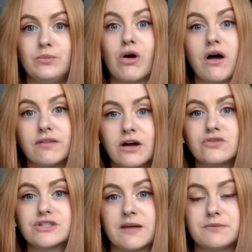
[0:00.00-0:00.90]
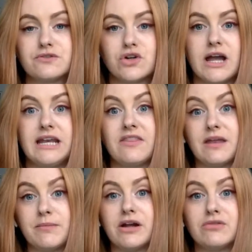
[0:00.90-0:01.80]
were on the contraceptive train,
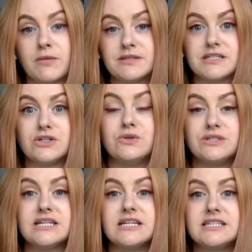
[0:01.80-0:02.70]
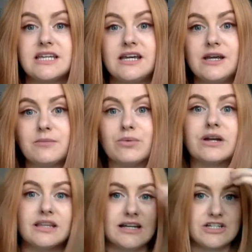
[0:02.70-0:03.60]
and then Mary Robinson, who did
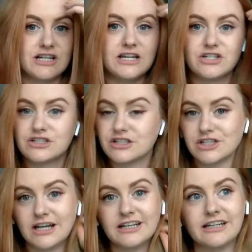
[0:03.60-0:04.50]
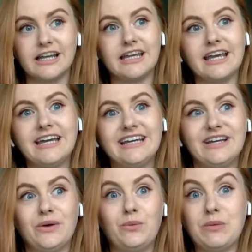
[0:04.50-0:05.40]
bring the legislation to the Shannon. Like,
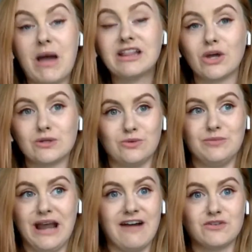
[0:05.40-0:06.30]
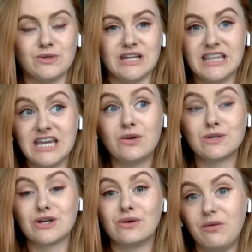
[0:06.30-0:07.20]
we met those women afterwards, and I think it
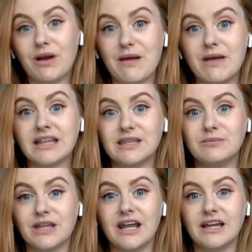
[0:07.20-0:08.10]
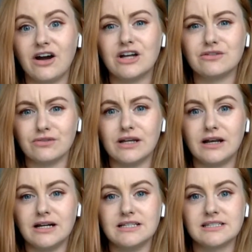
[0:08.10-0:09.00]
was only when I met them that I kind of
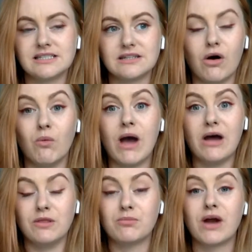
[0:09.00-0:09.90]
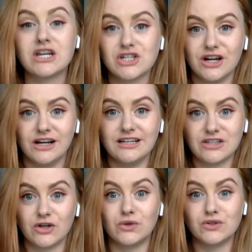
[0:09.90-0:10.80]
realized, oh wow, the pressure is
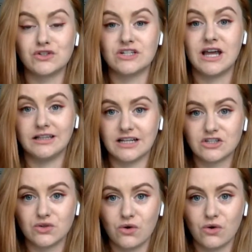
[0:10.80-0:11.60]
on us to tell that